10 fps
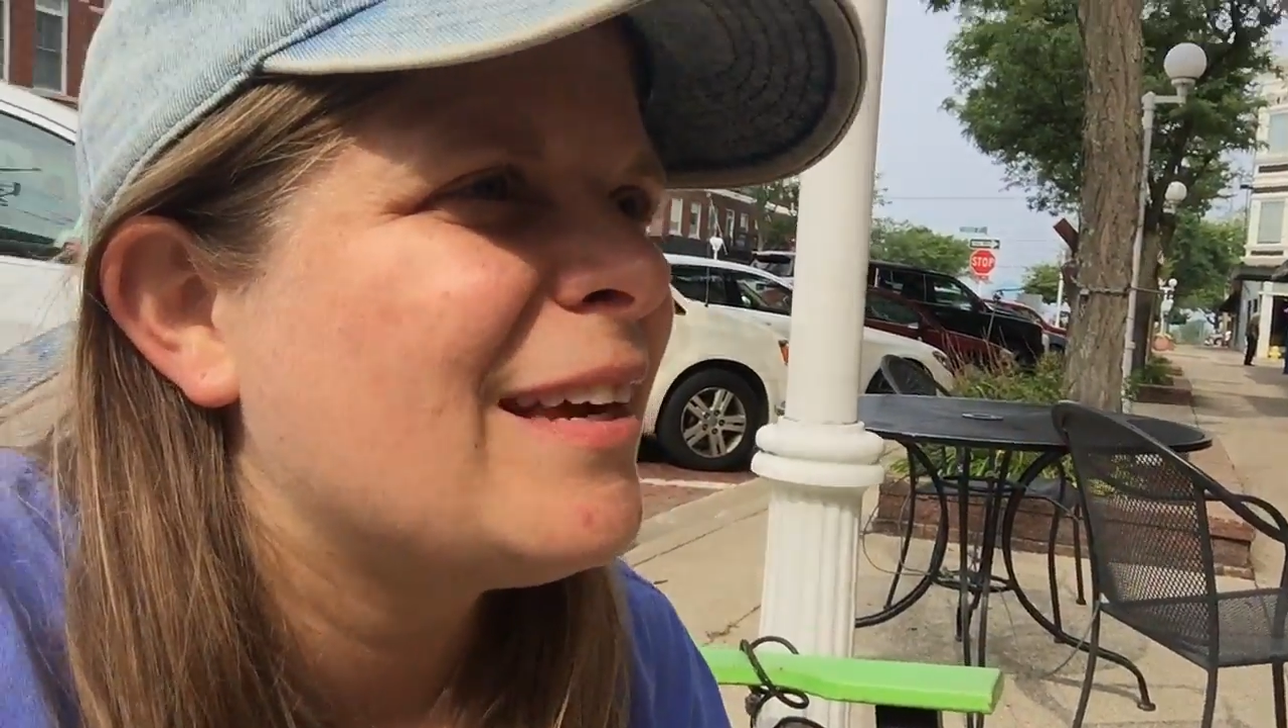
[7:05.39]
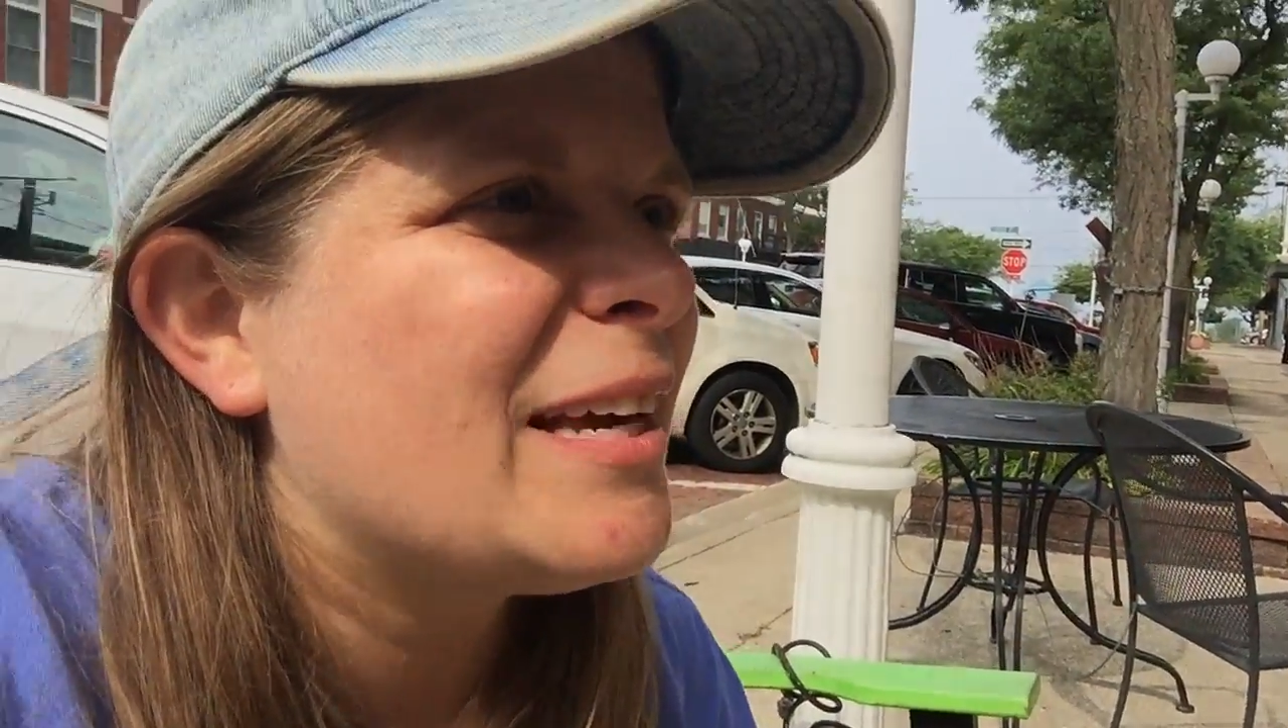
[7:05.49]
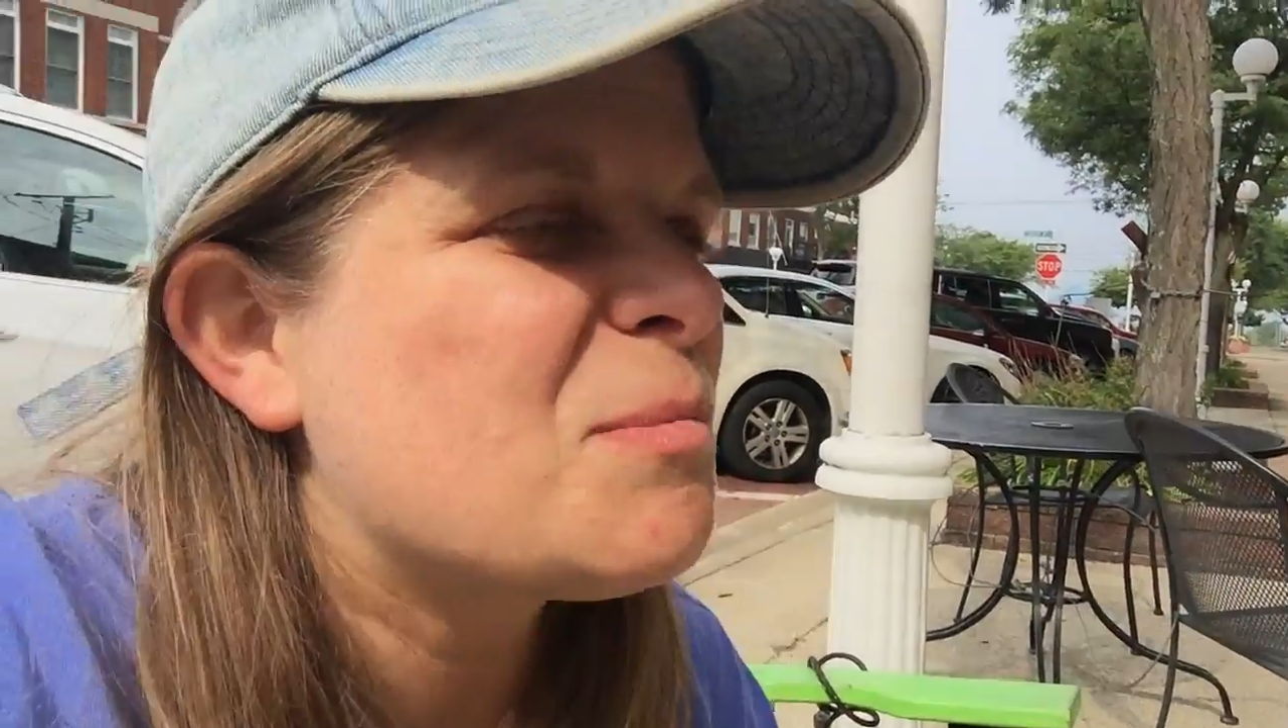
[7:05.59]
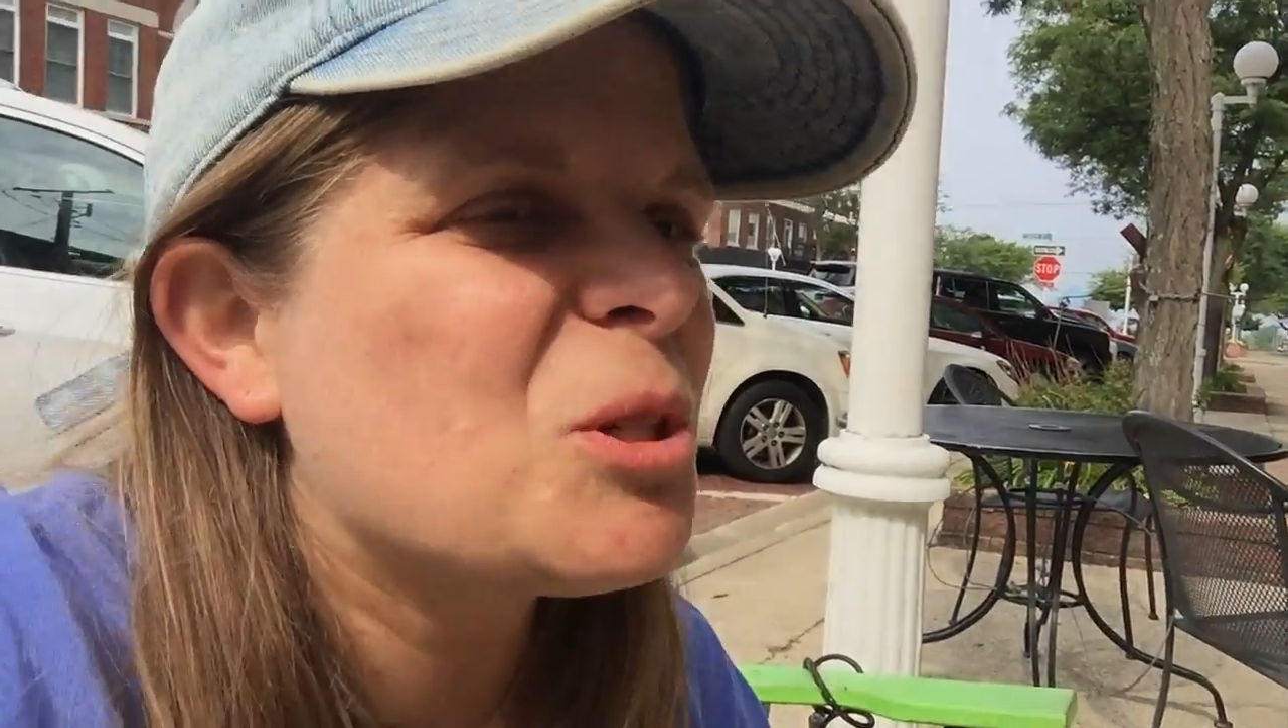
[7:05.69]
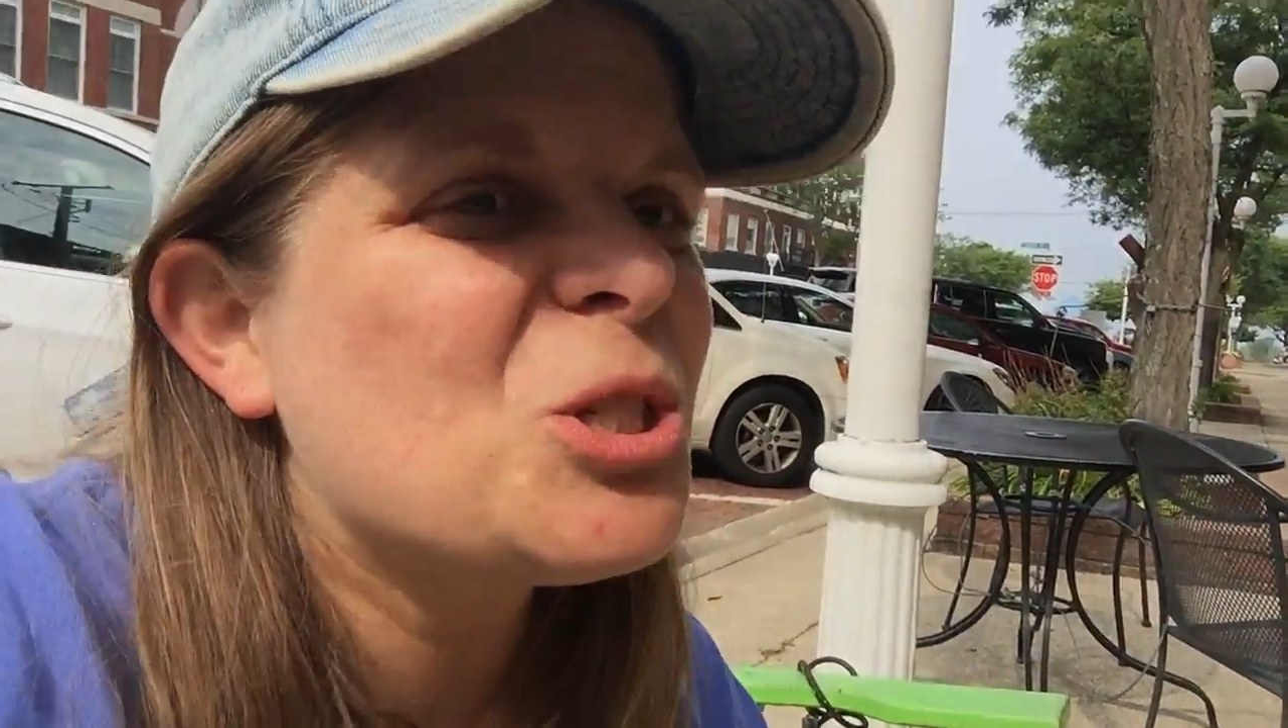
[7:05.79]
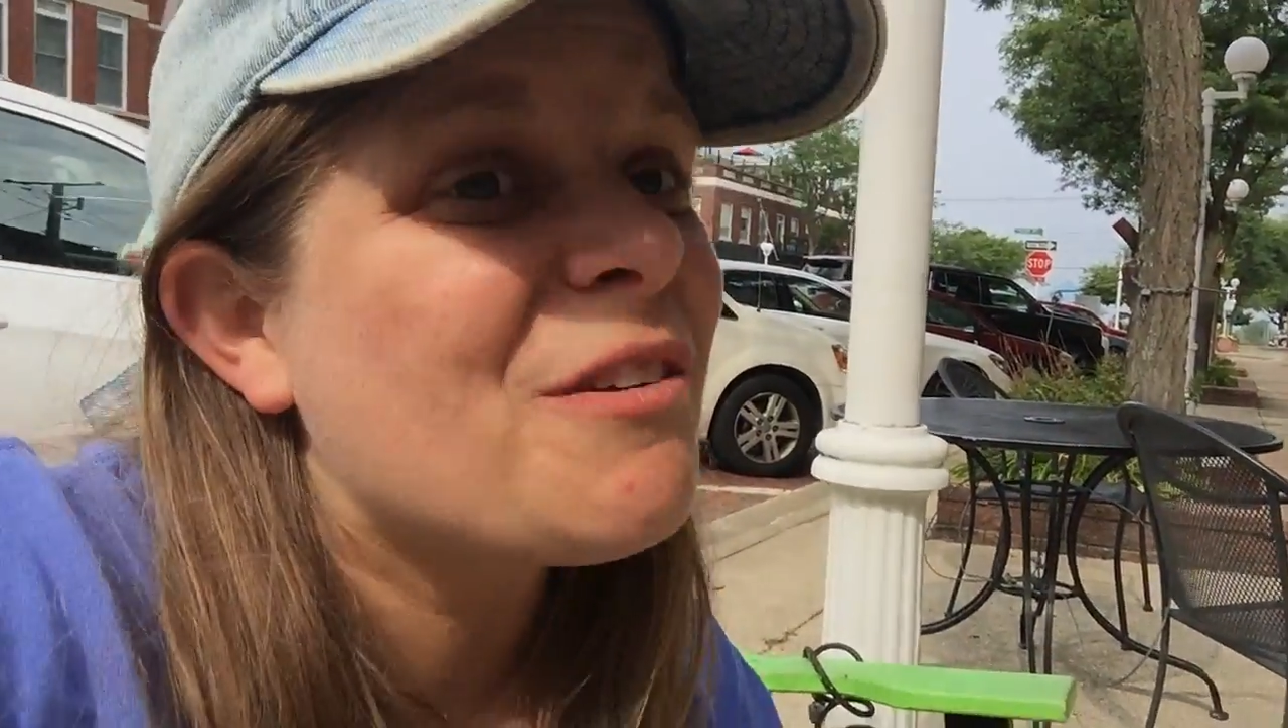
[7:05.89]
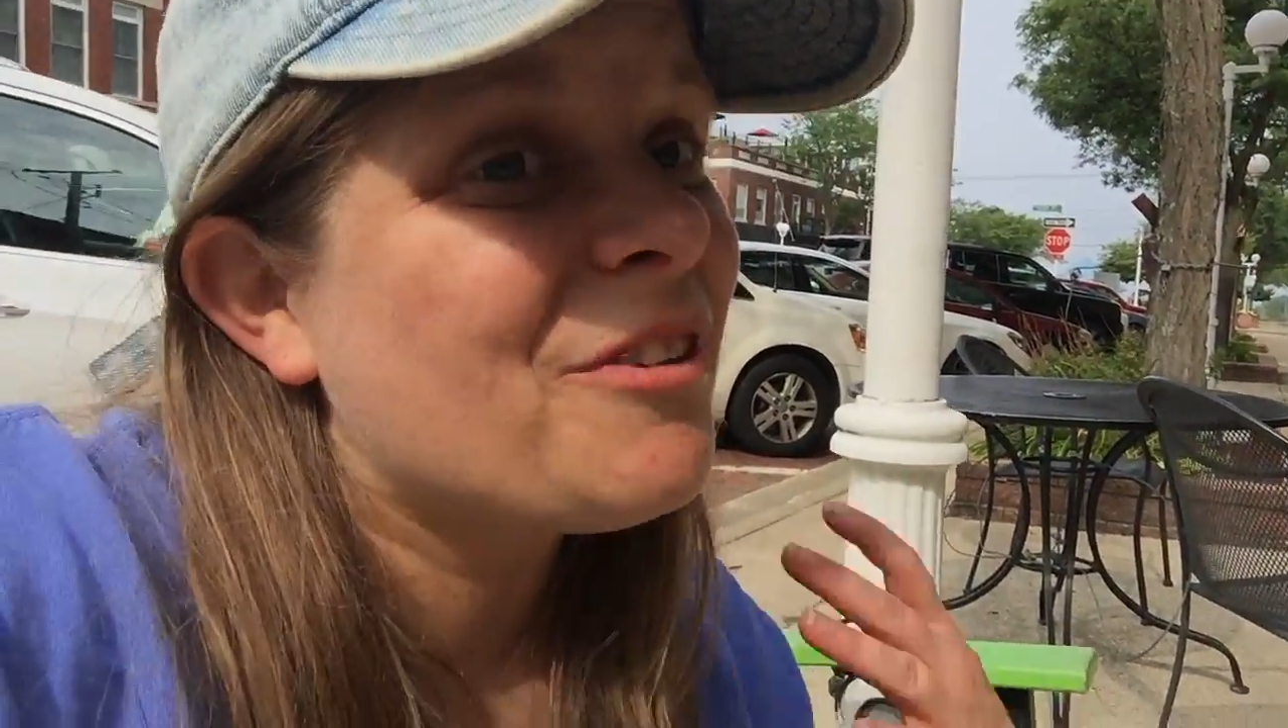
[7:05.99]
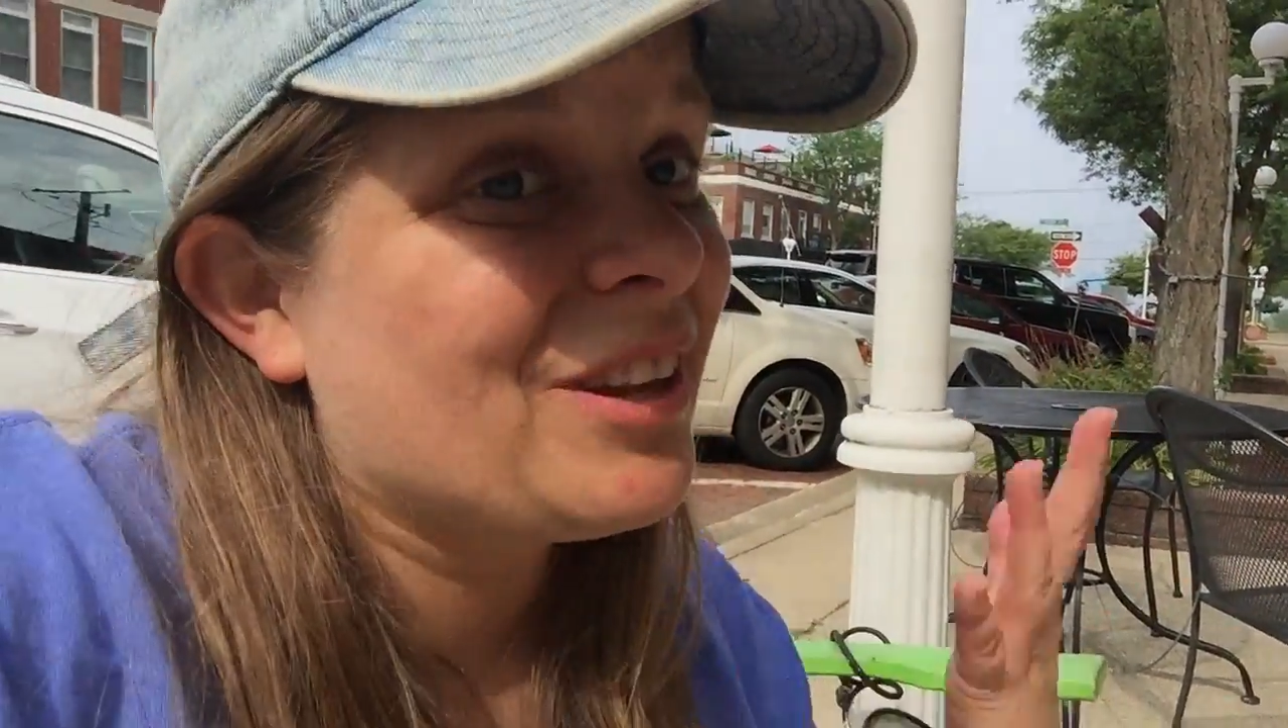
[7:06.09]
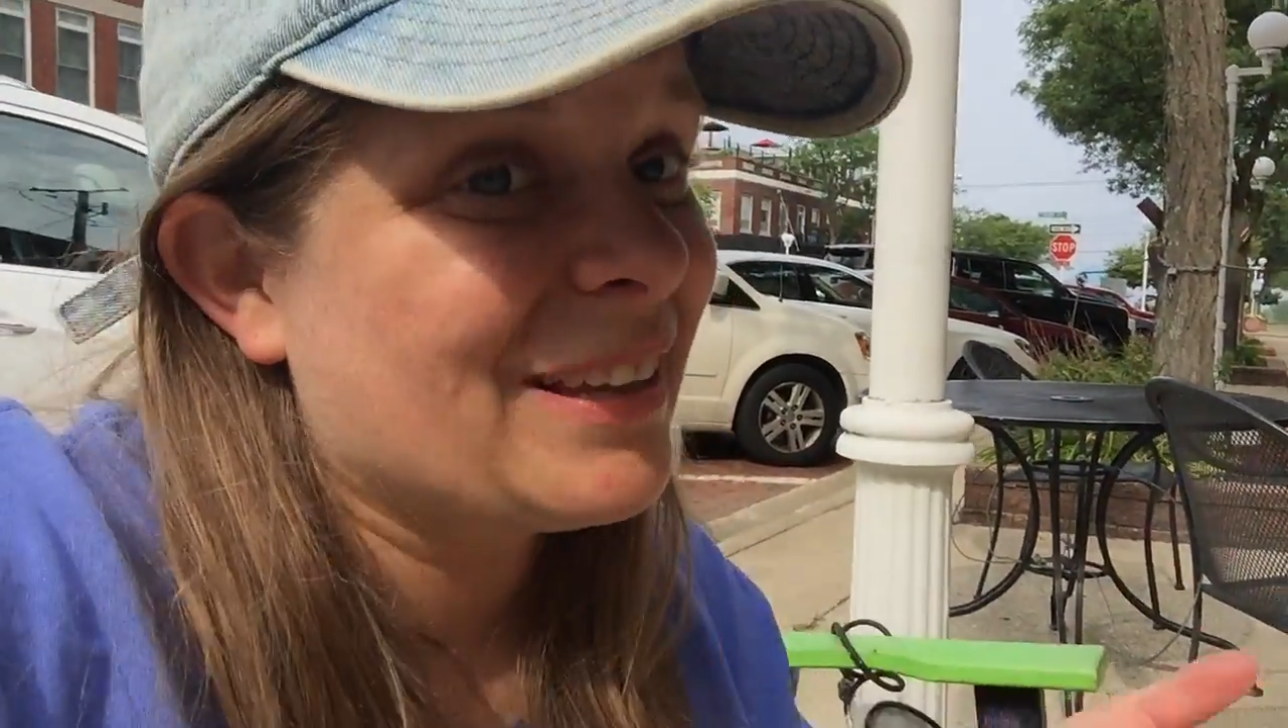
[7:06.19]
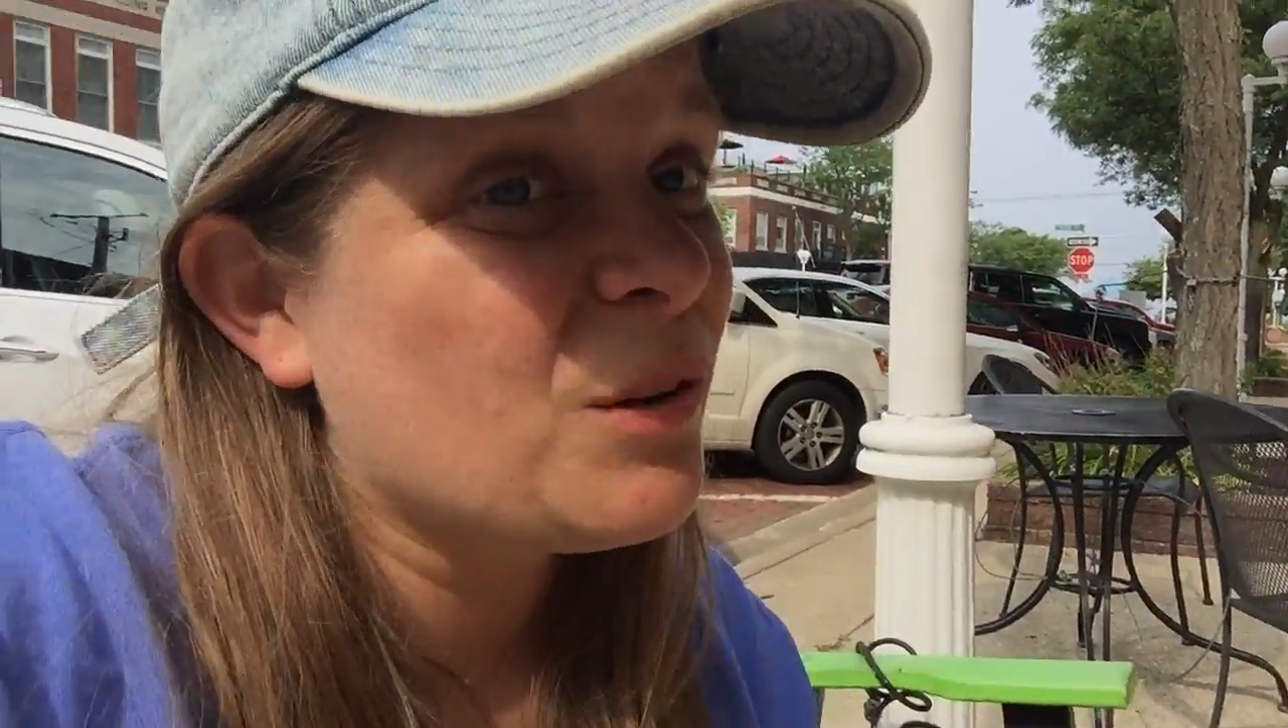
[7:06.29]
as much as I felt like